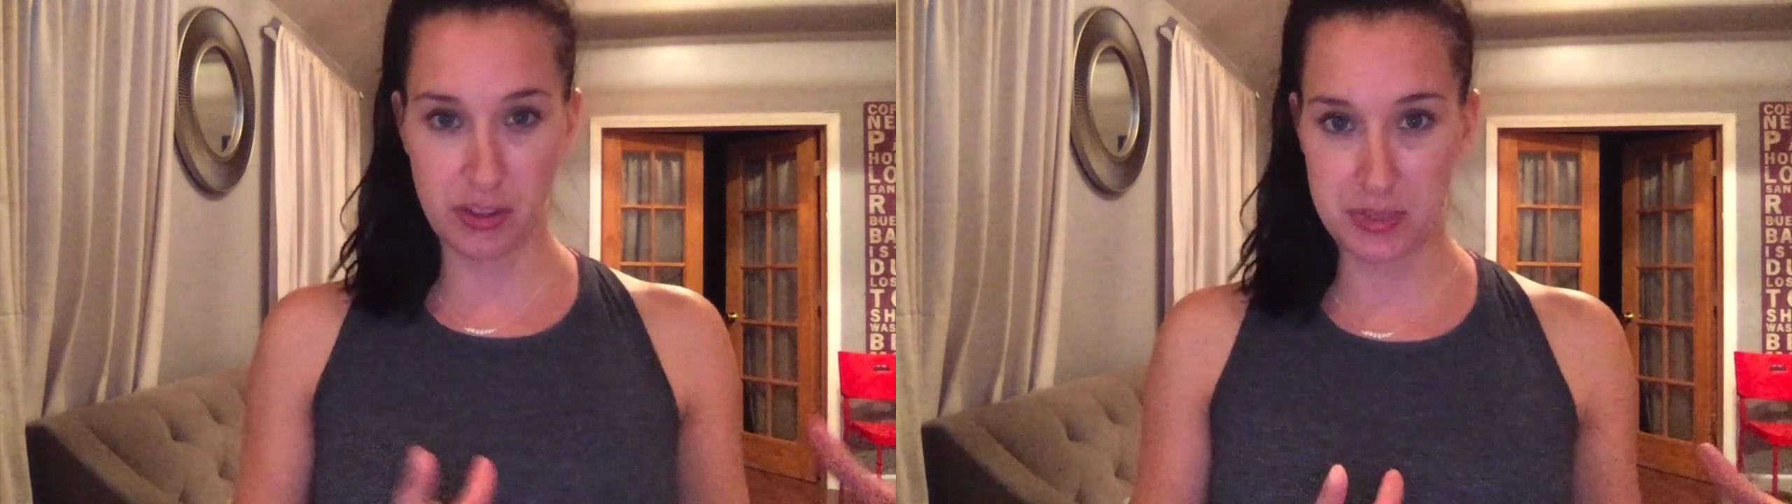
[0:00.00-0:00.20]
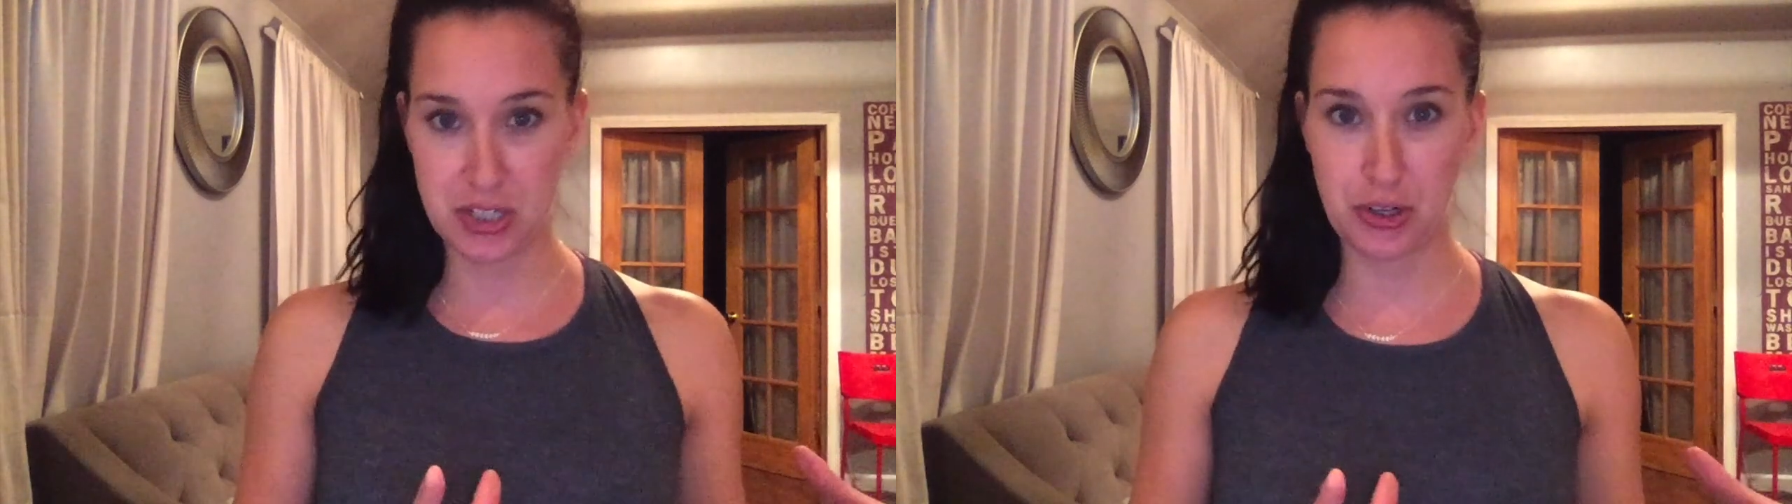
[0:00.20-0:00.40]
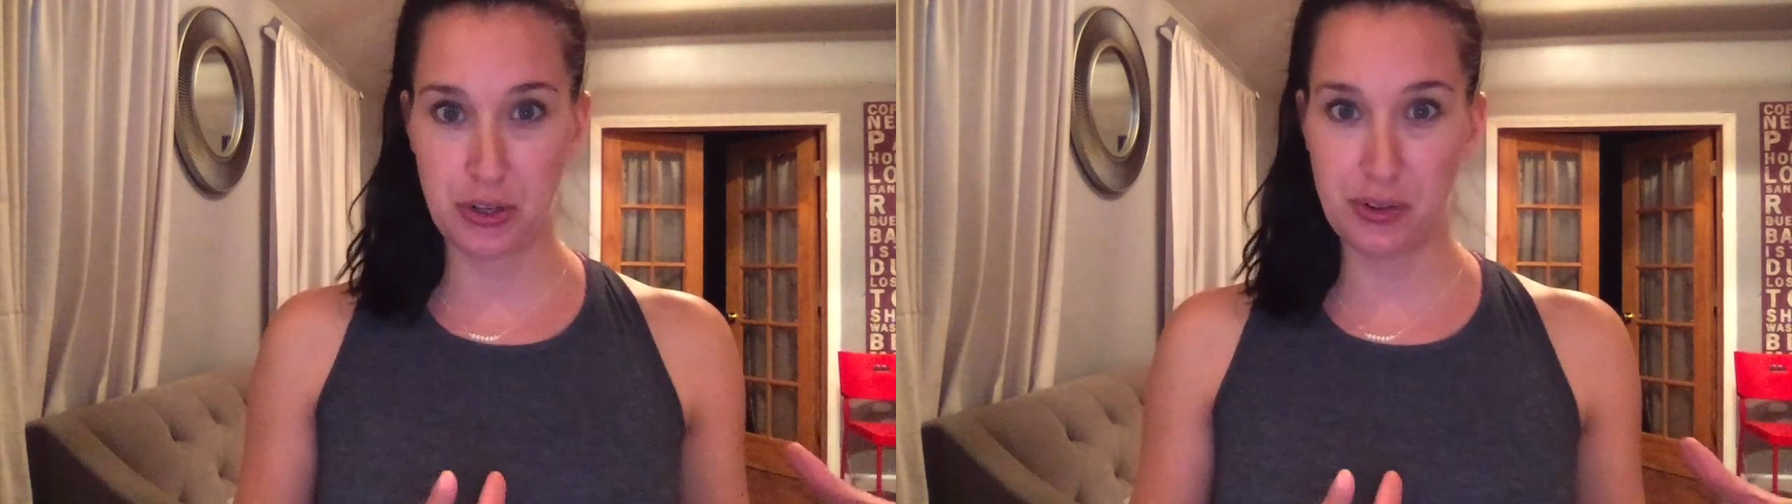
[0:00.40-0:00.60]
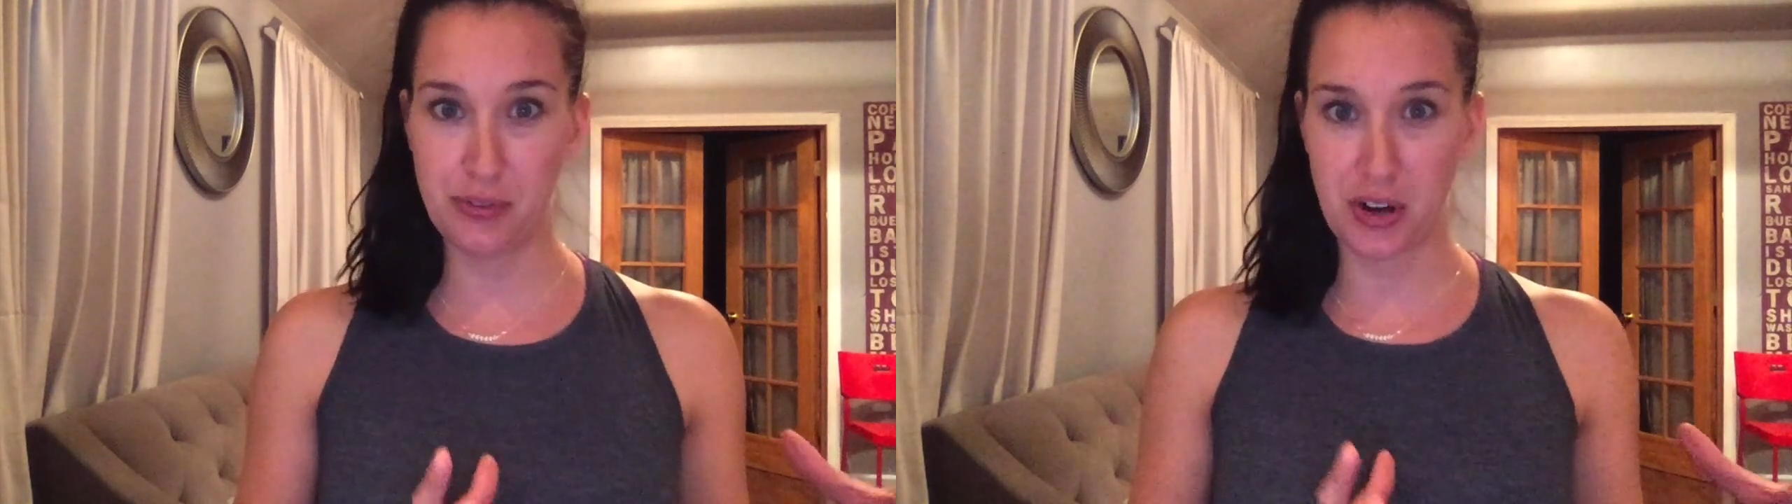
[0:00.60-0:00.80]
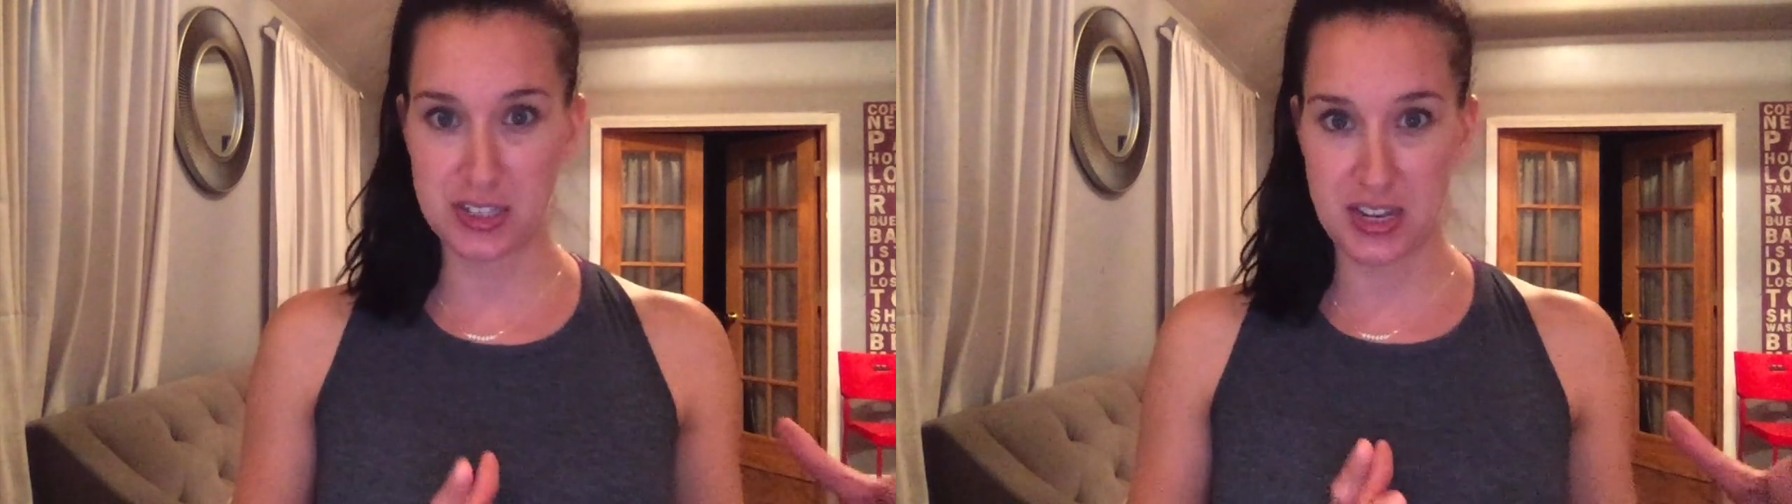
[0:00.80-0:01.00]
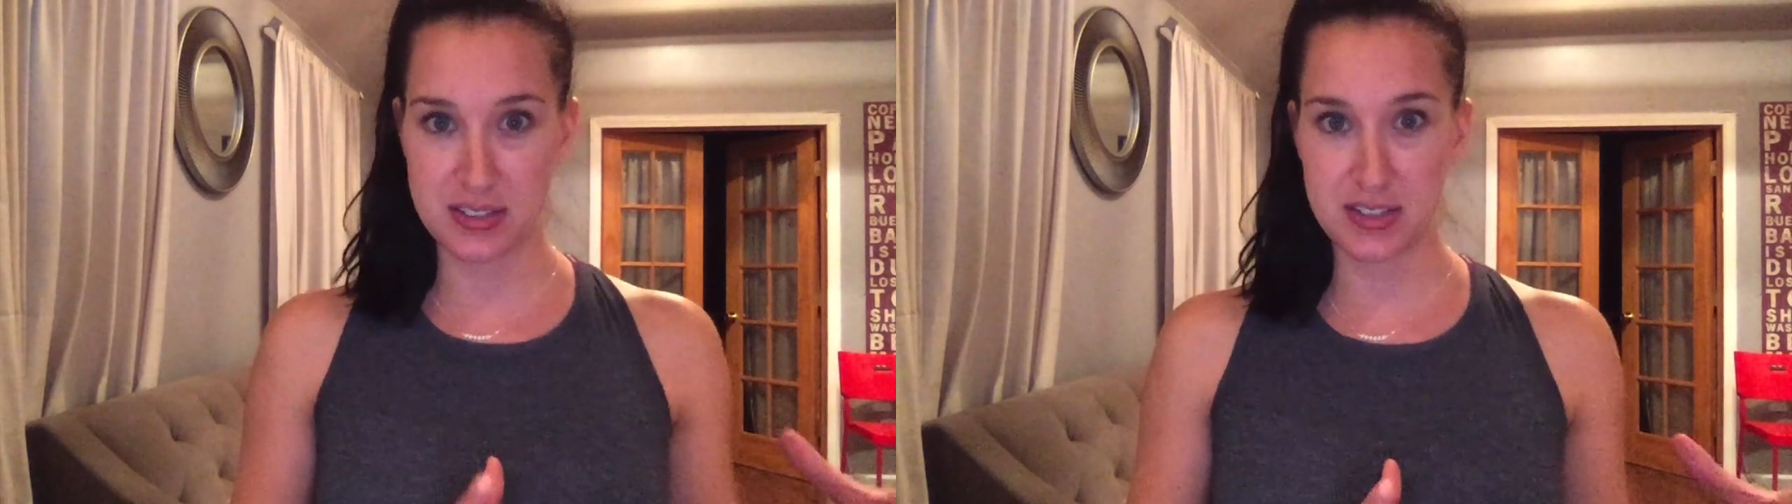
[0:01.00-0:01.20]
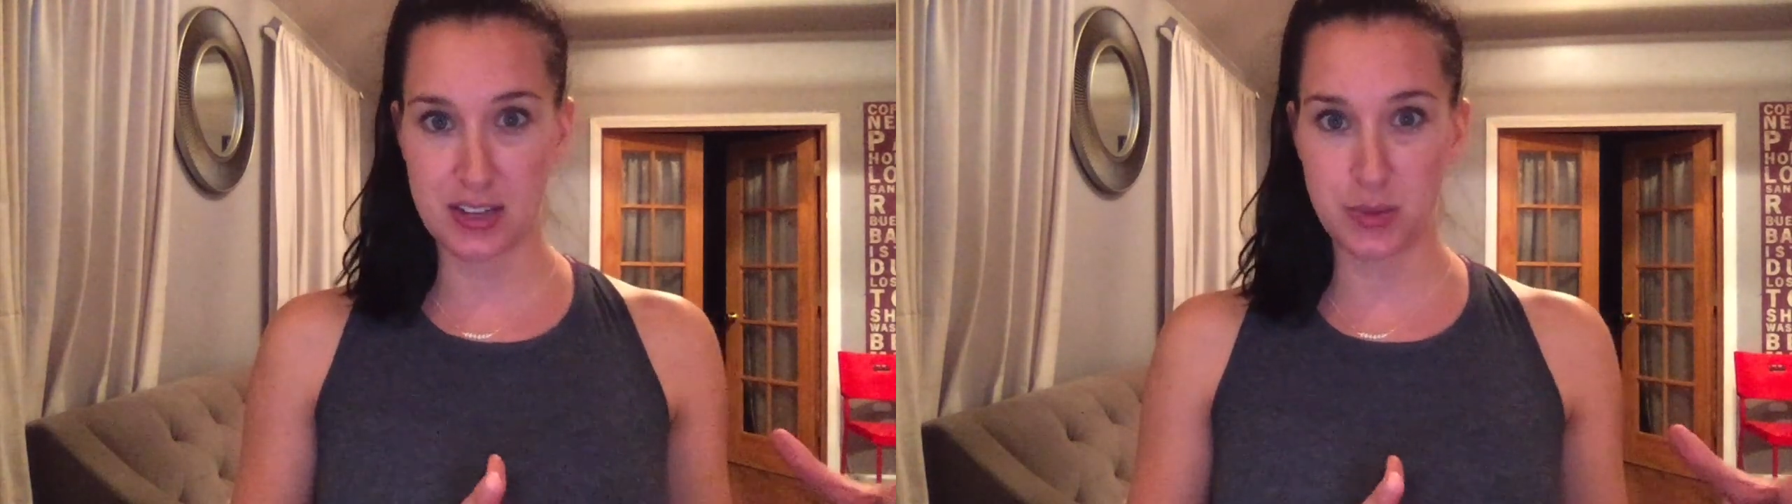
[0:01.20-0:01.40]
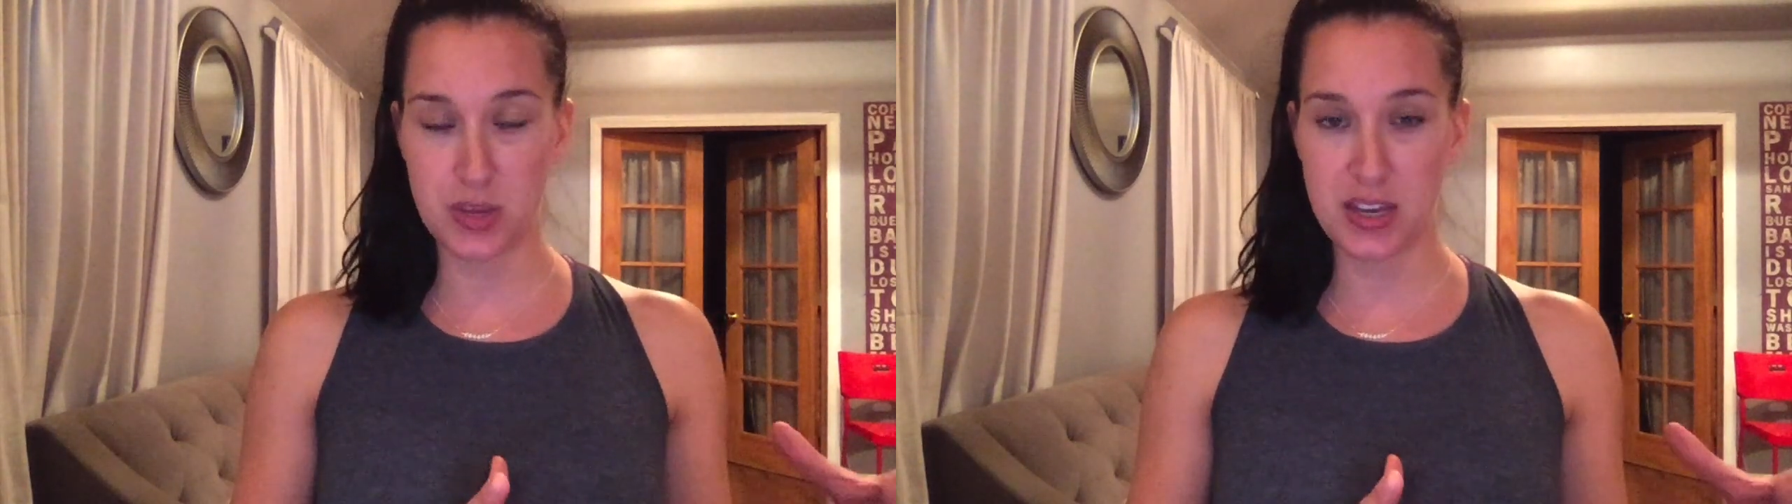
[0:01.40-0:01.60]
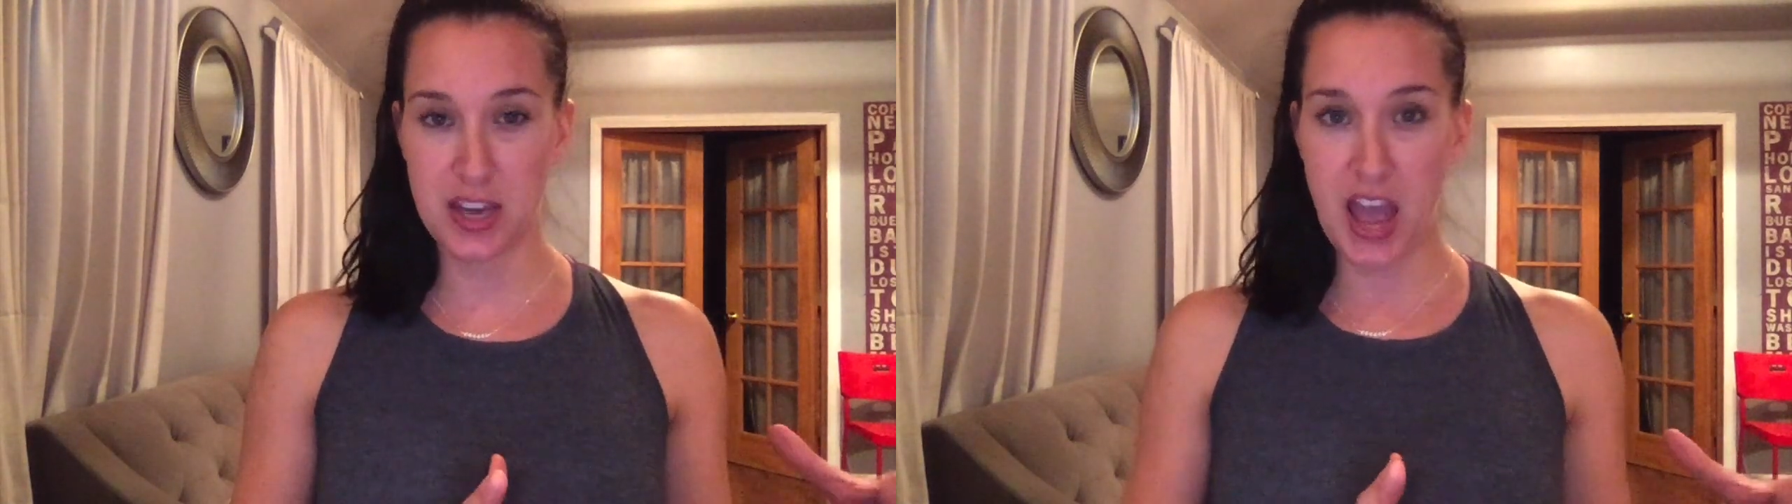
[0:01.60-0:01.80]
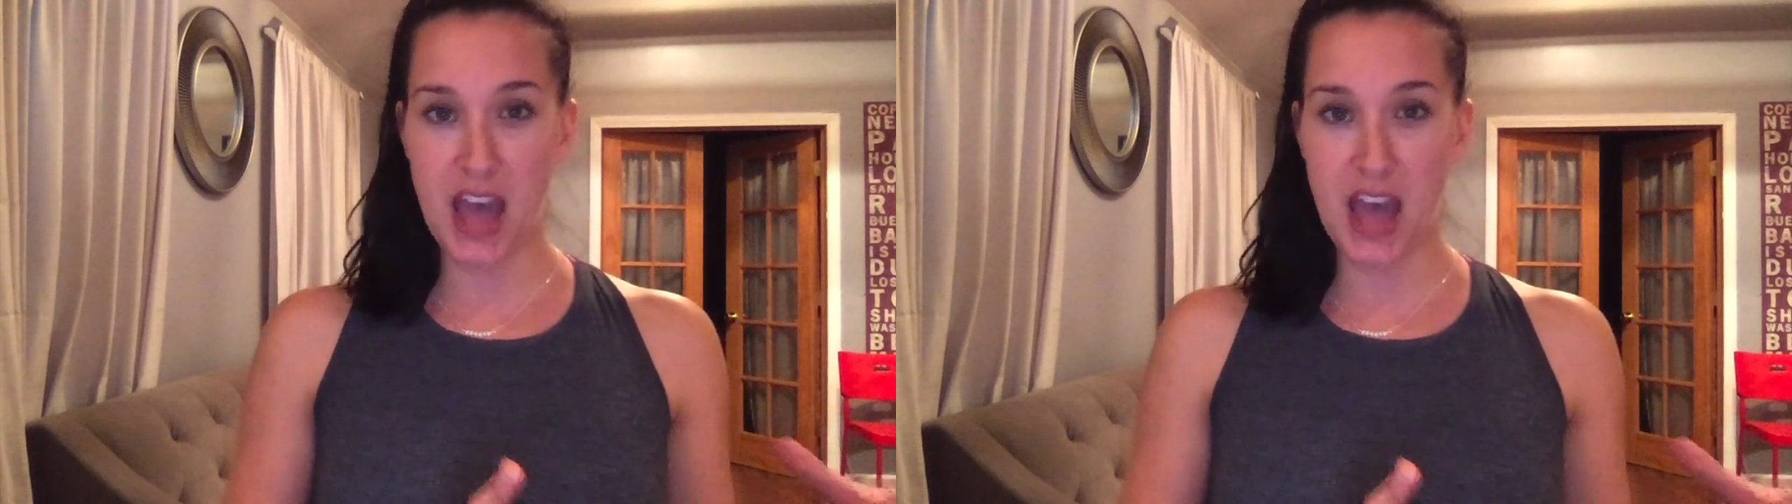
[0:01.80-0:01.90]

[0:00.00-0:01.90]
material for our test next week